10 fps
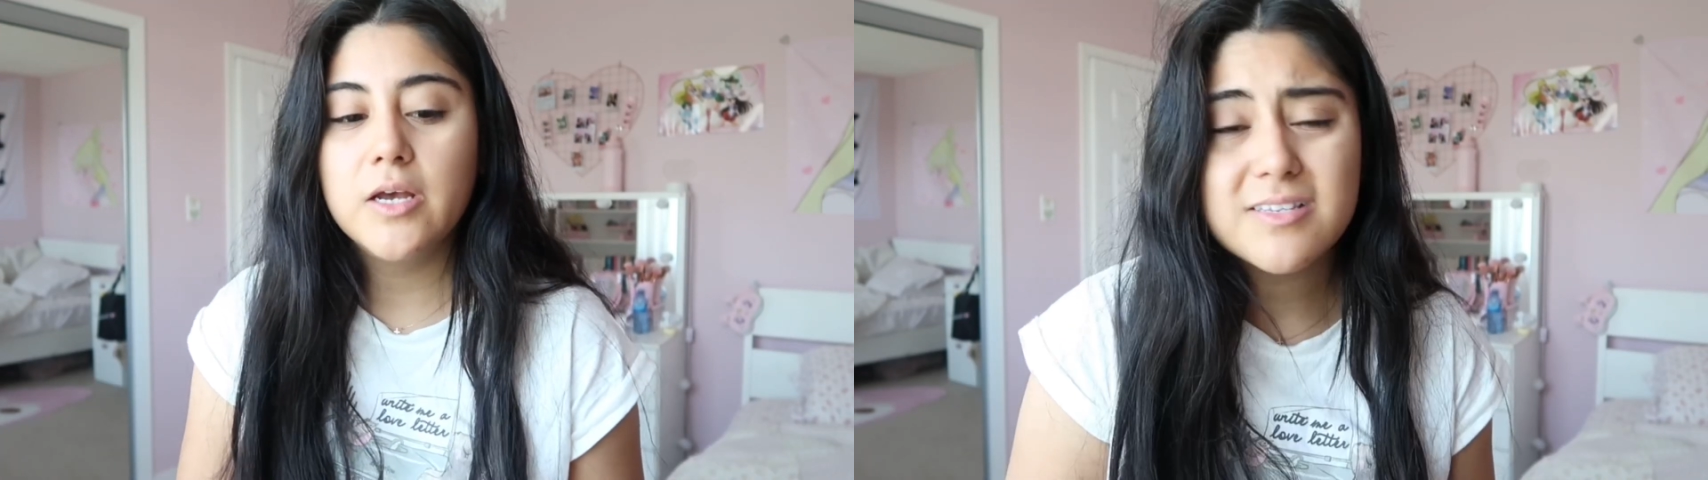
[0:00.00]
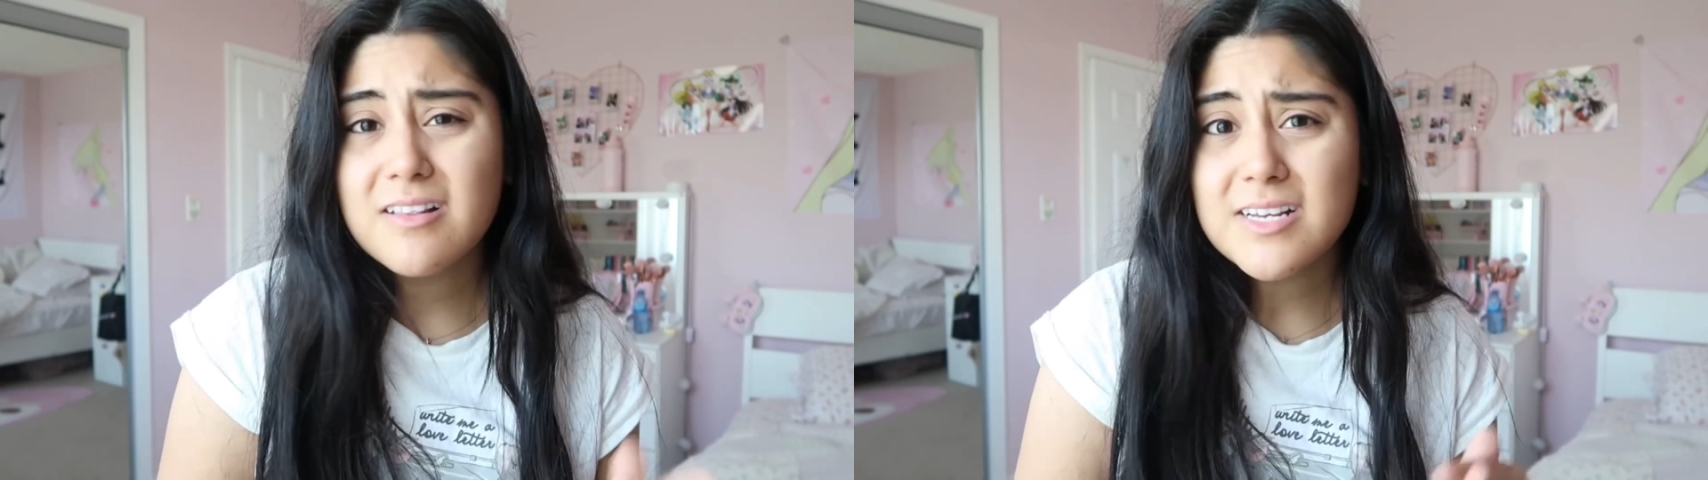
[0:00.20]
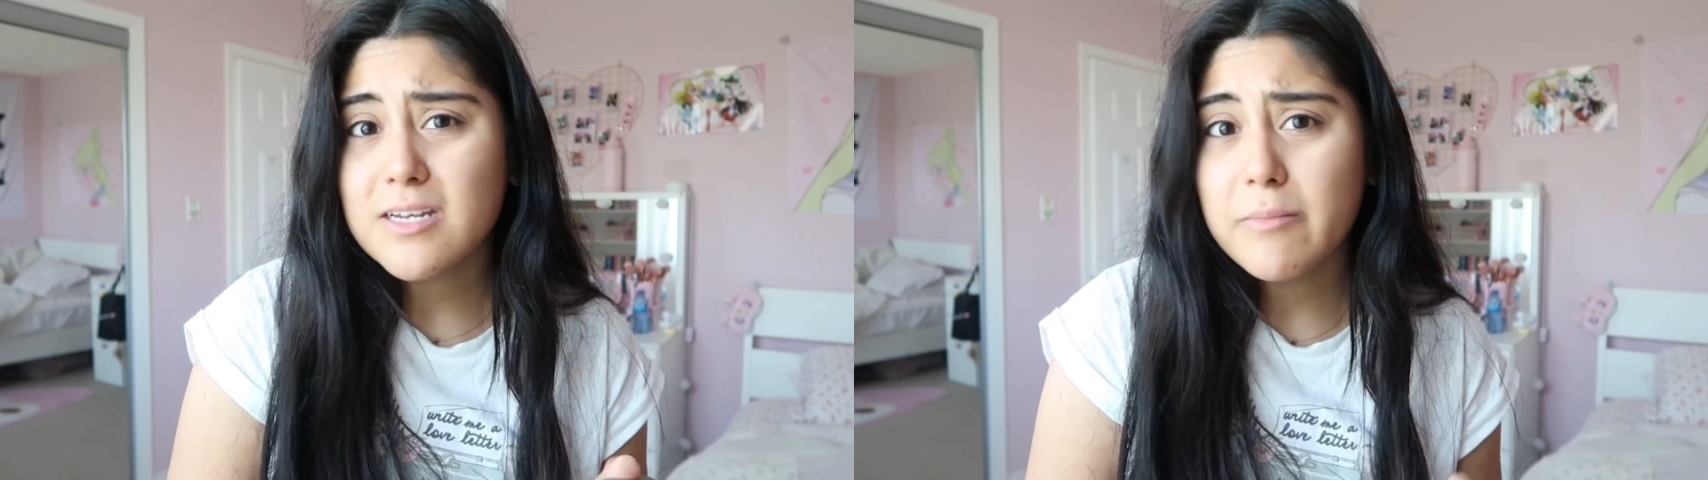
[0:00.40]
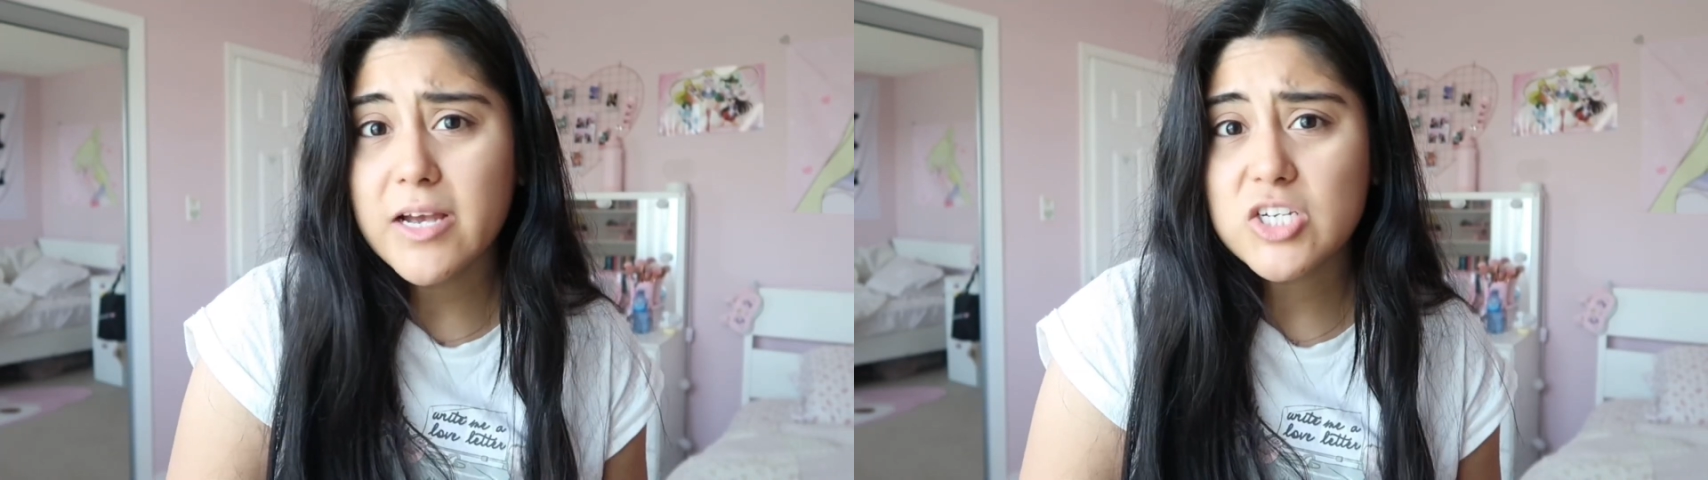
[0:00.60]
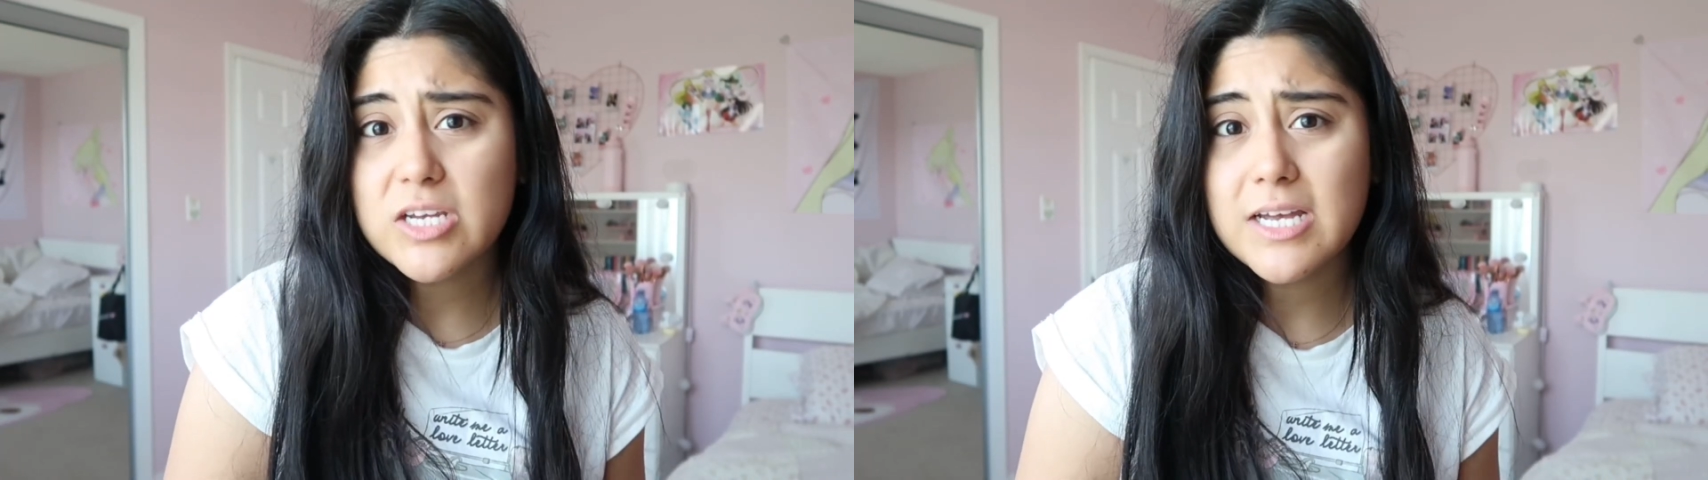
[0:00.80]
Because the last time I
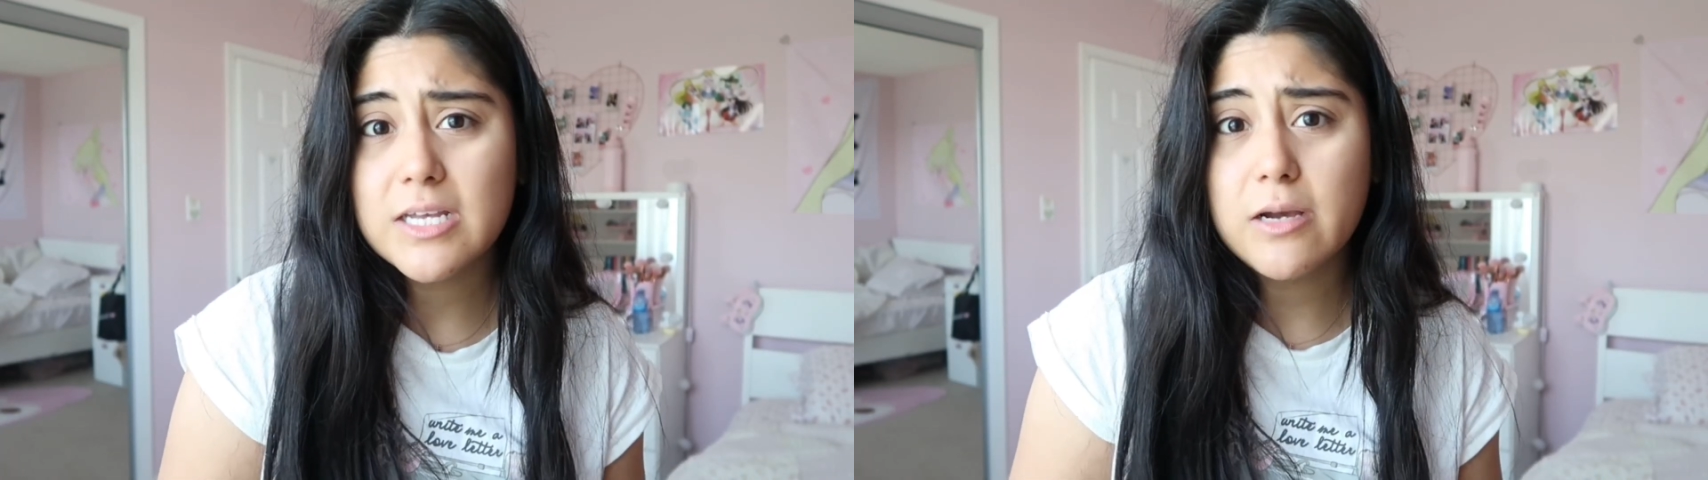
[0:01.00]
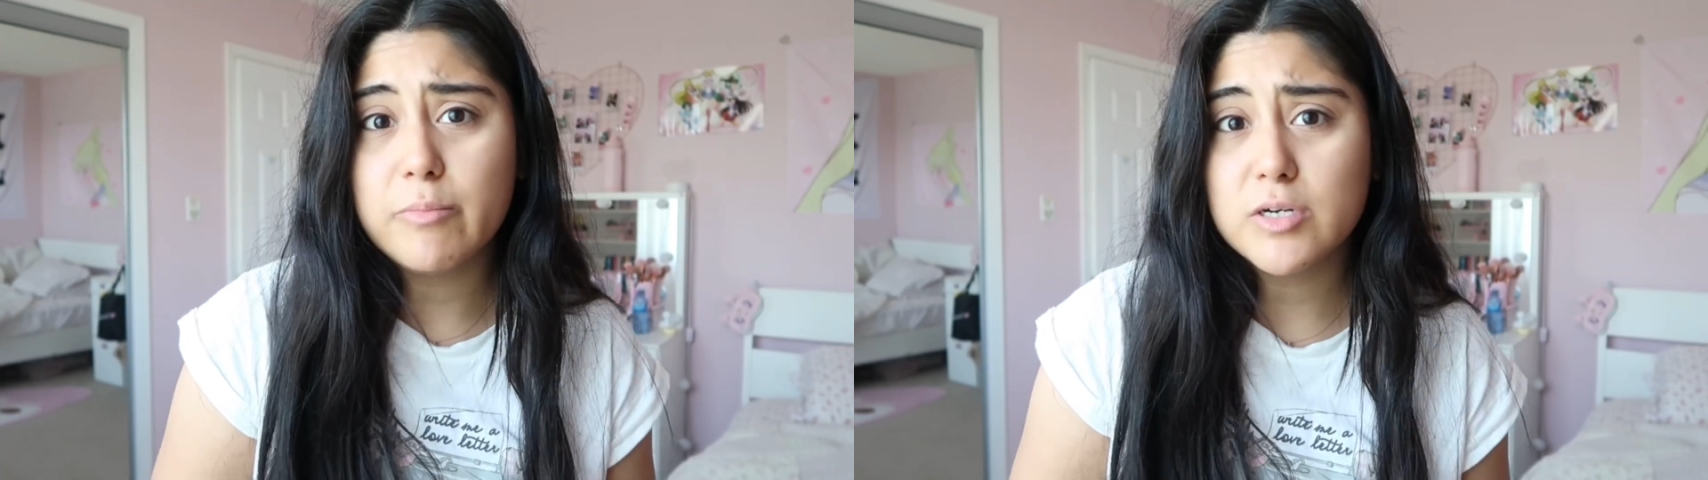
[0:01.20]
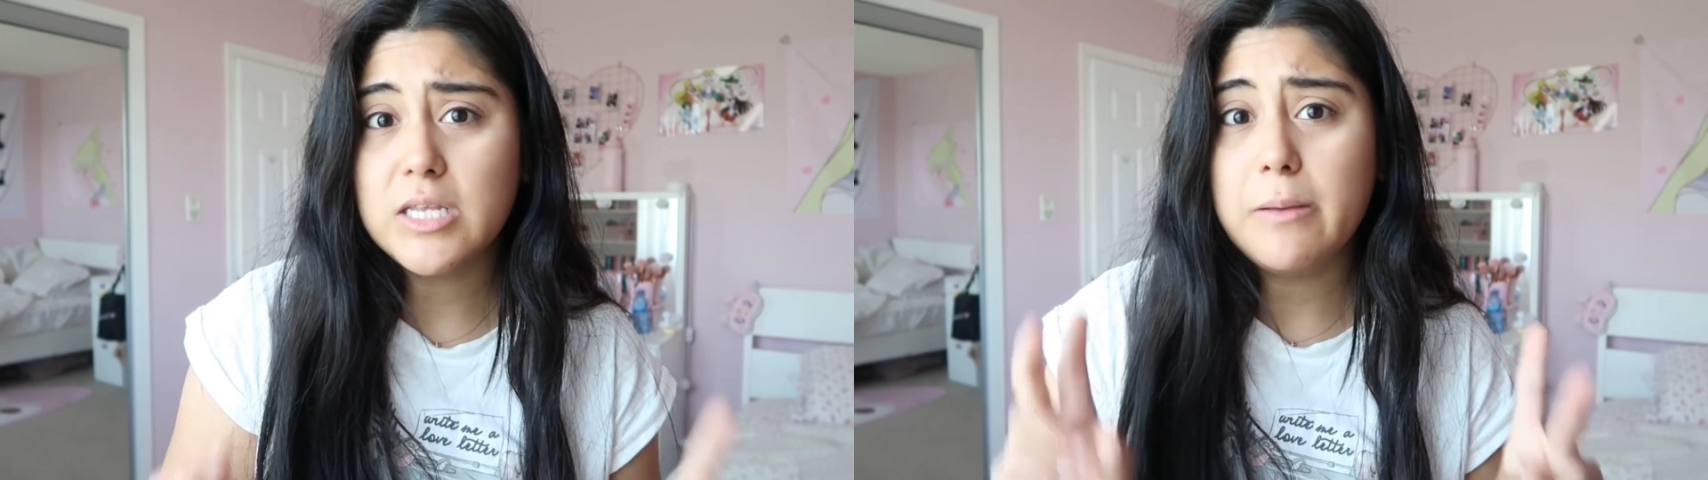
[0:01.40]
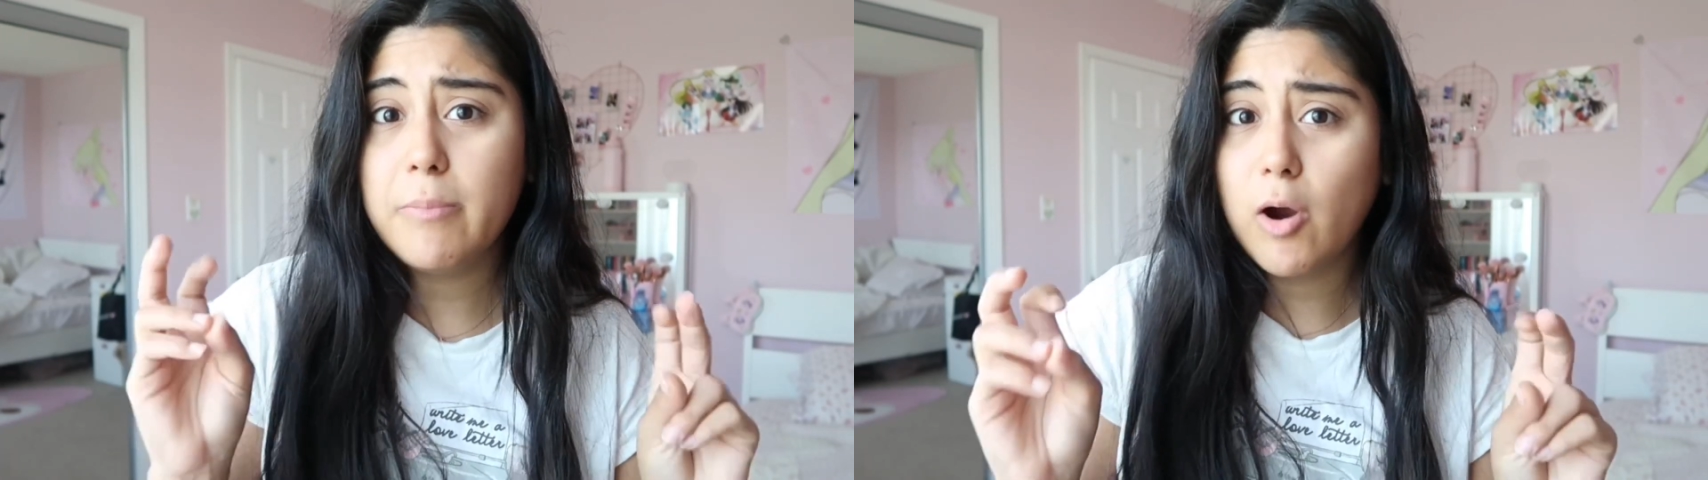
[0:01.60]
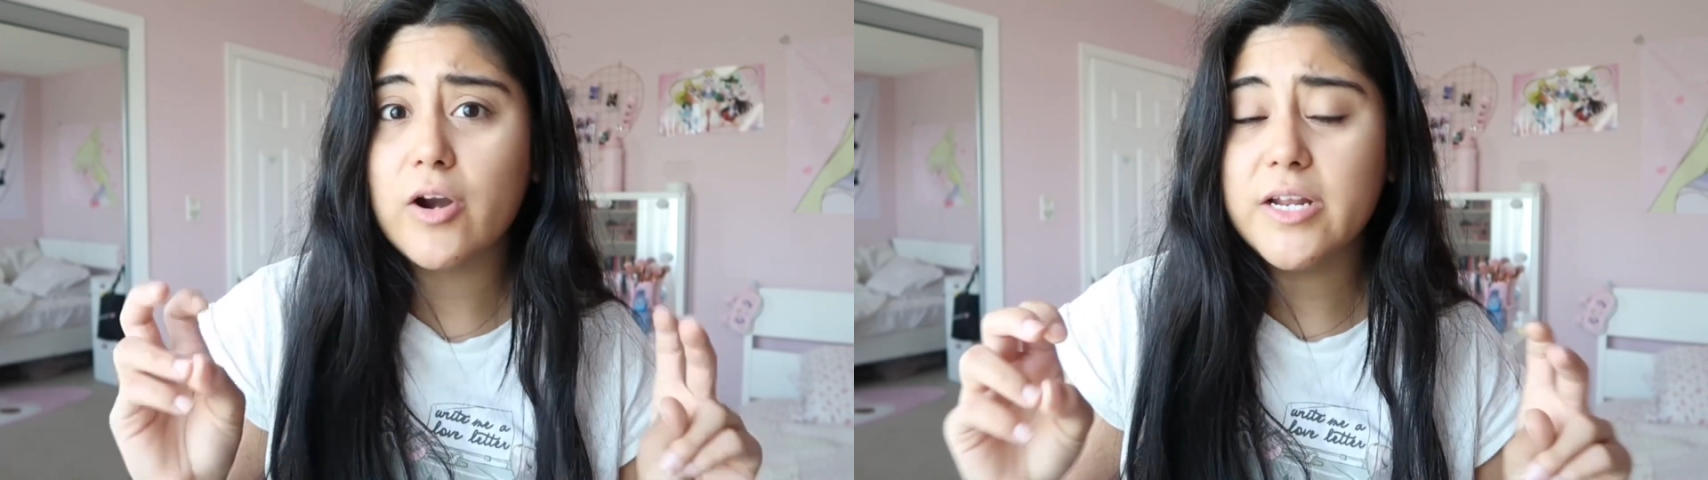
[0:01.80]
actually had like a birthday
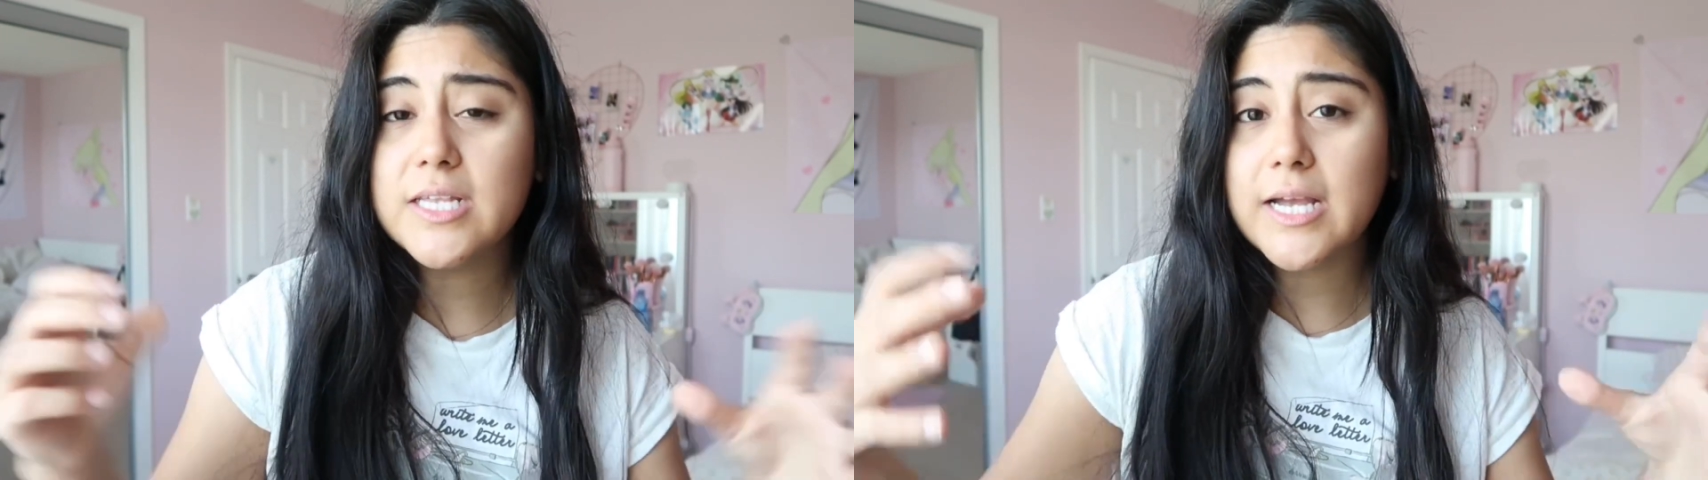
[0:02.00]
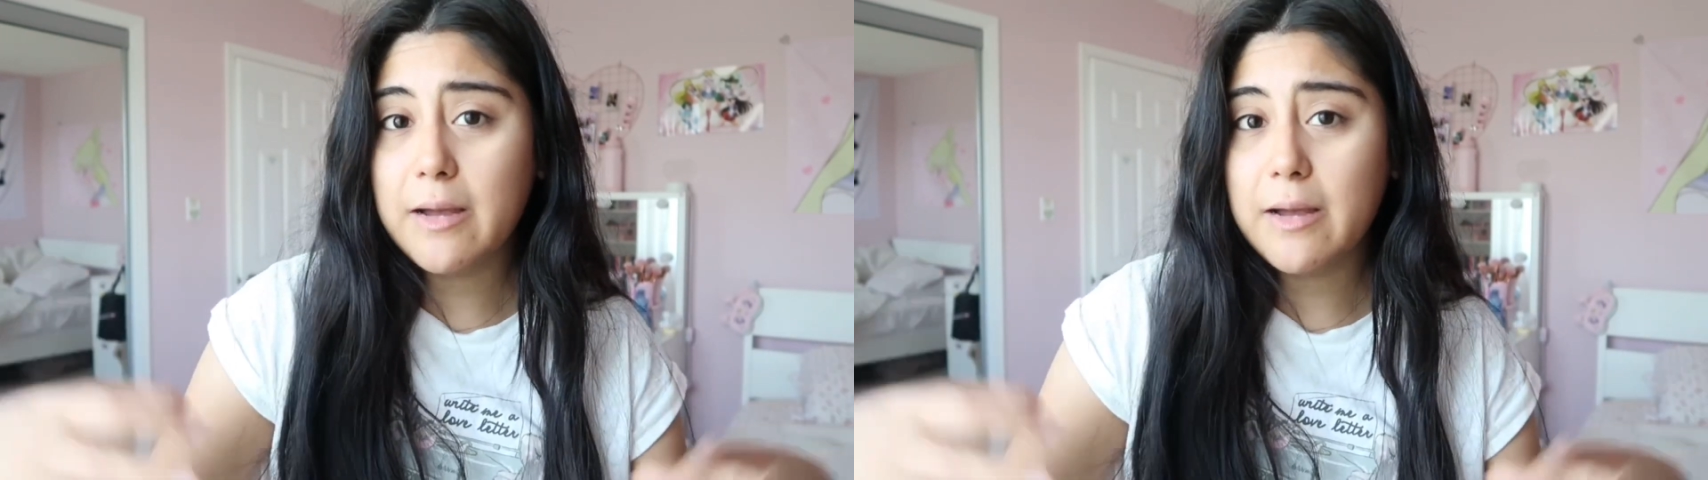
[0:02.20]
party like